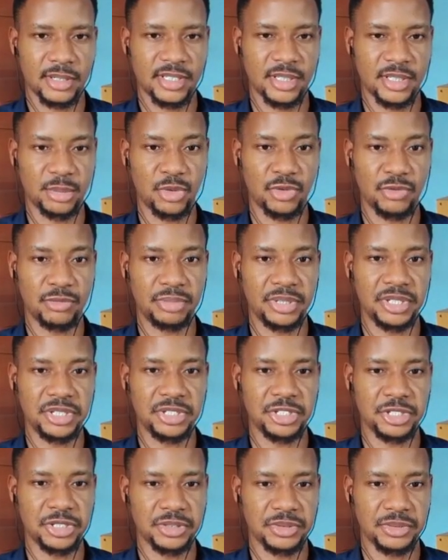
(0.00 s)
remove
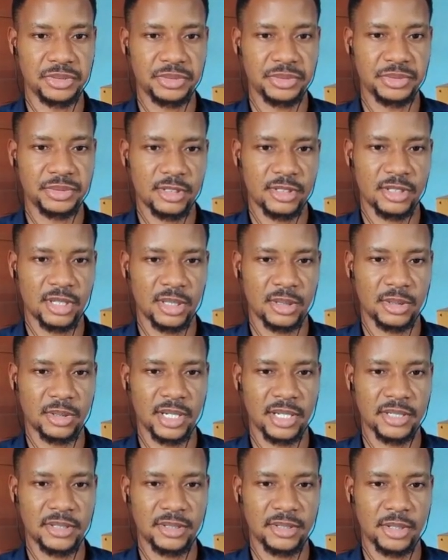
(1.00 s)
BG, then you
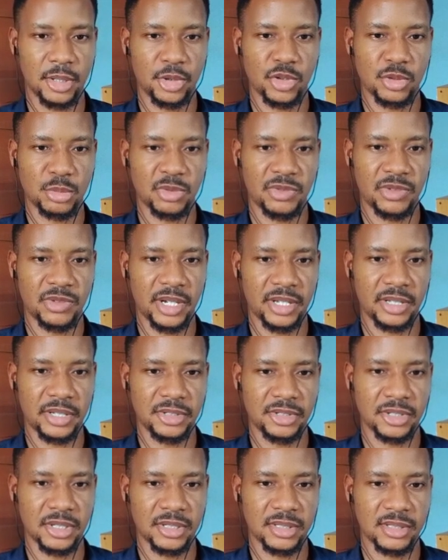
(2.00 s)
can see how to remove
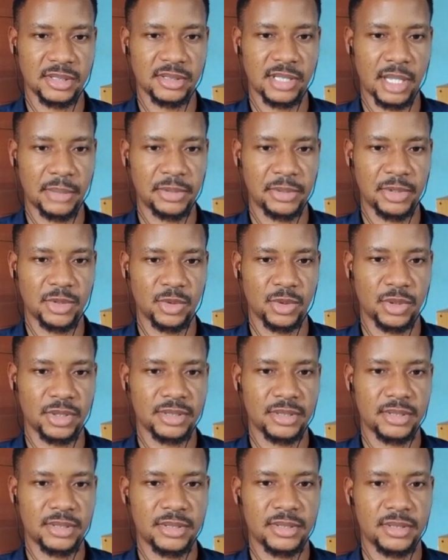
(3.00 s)
here. Just tap it
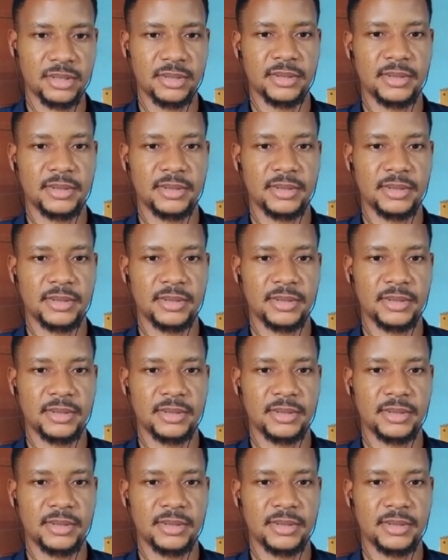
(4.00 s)
once,